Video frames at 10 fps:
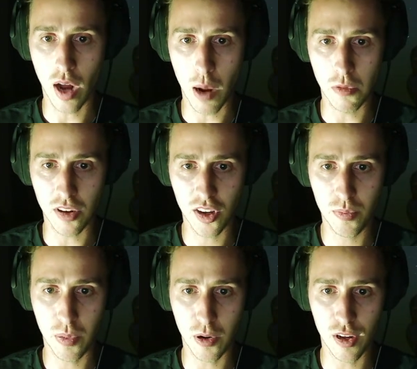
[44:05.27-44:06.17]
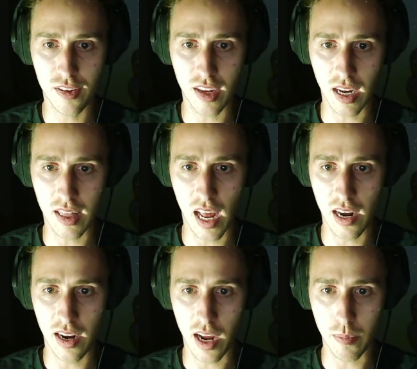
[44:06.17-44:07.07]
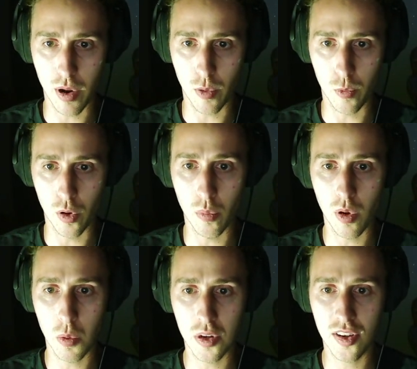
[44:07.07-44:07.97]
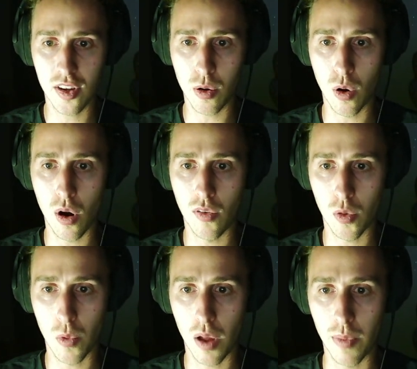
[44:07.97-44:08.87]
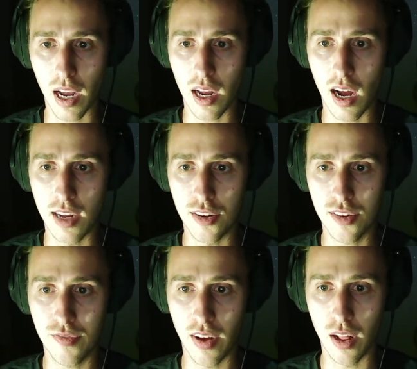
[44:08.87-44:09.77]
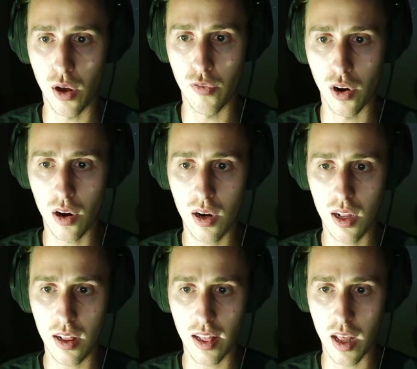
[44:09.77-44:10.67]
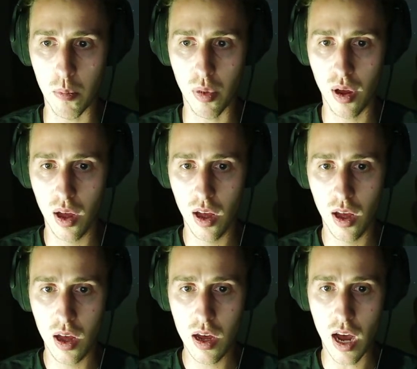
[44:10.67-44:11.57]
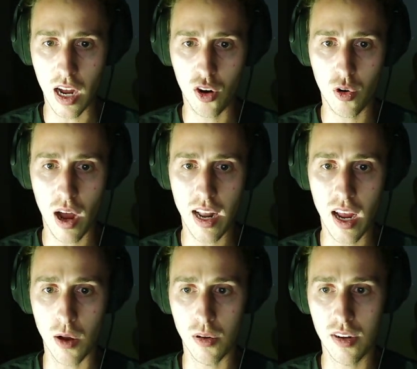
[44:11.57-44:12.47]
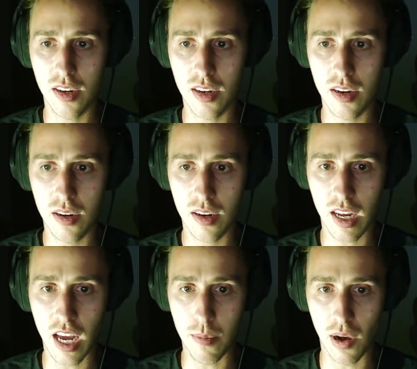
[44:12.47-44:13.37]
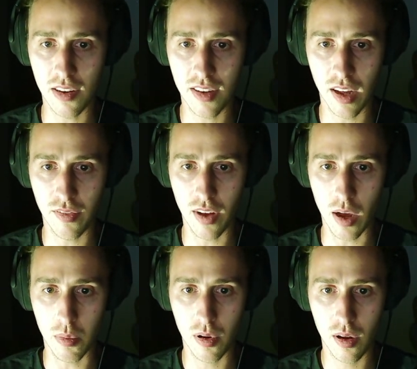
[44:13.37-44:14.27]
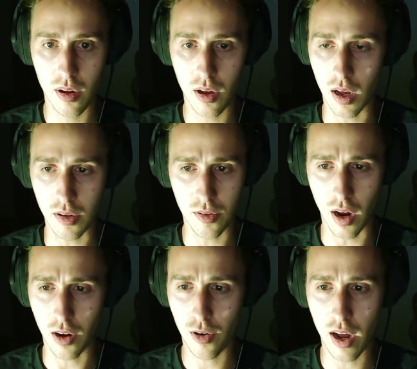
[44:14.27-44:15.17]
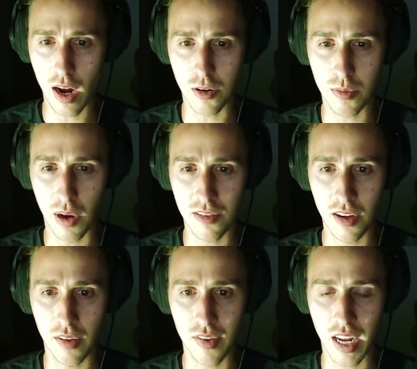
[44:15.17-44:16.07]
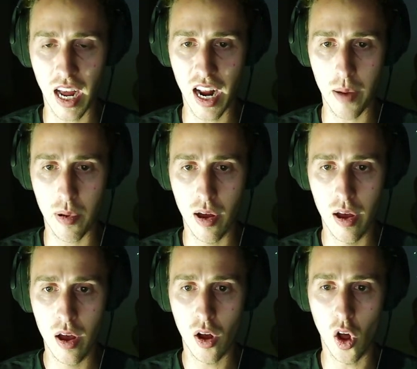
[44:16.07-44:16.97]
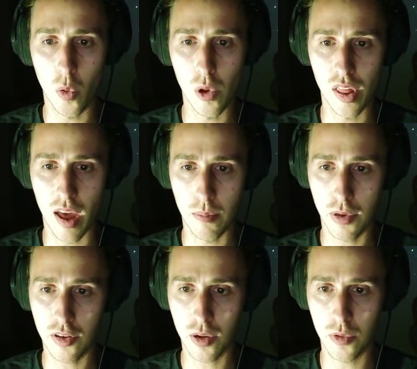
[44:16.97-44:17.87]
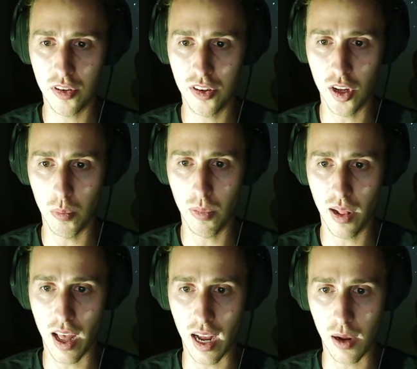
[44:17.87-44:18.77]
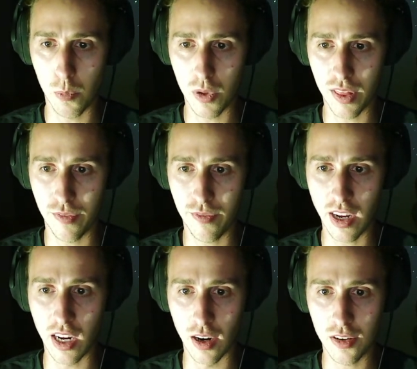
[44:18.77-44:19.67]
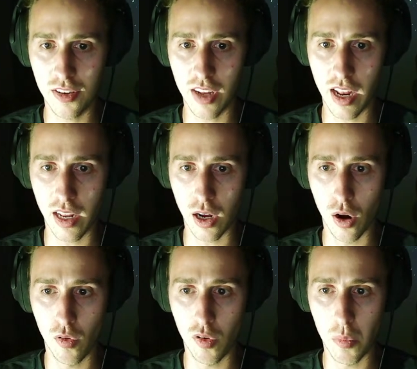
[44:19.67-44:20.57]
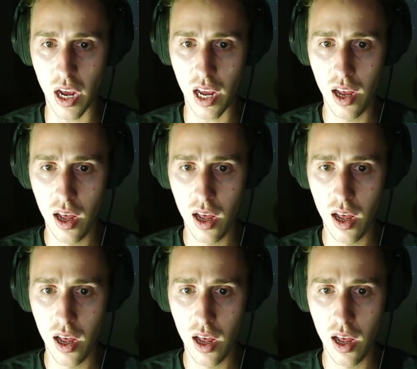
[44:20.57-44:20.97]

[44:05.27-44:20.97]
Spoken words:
I was experiencing in that nightmare room was so overwhelming, I just fell over, limp. I cried out to get myself up. I cried out to myself to get up, all while that music was still playing, with the figure standing over me.